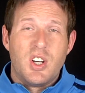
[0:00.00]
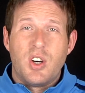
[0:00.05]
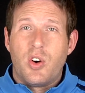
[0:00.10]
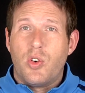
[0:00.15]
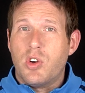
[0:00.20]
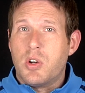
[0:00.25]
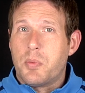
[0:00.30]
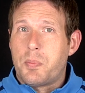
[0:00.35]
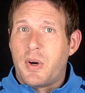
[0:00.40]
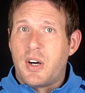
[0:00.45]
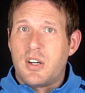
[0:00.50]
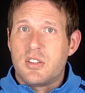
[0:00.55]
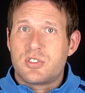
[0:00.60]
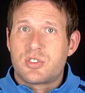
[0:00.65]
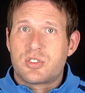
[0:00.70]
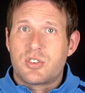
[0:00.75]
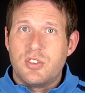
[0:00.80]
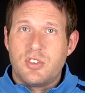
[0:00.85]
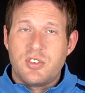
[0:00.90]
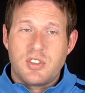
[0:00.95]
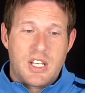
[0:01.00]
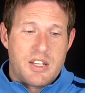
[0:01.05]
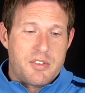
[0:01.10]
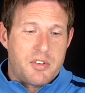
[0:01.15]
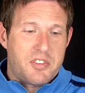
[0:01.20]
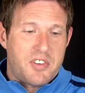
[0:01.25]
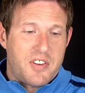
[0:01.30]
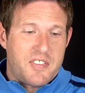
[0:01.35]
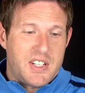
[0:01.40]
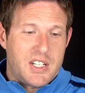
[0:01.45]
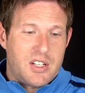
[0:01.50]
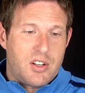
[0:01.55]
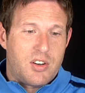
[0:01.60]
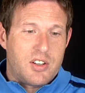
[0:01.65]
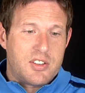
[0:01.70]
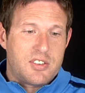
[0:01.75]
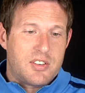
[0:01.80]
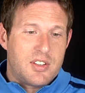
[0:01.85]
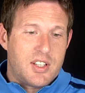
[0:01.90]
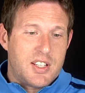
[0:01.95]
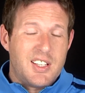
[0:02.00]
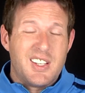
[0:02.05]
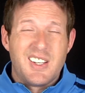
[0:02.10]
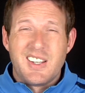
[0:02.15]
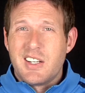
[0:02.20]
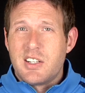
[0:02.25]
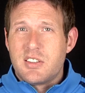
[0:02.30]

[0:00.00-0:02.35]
All the parts screwed together very nicely.